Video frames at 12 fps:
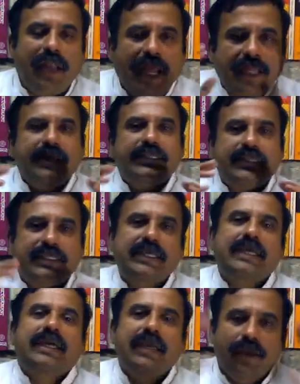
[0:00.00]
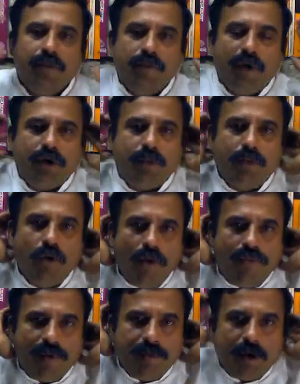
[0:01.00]
Like this, we have to
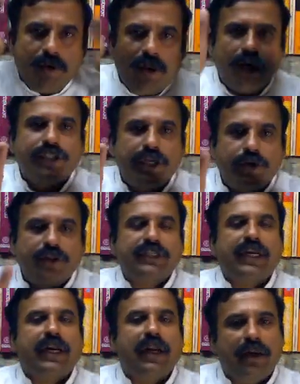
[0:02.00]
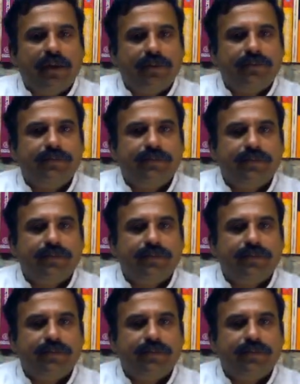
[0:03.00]
go from the grosser to the subtle.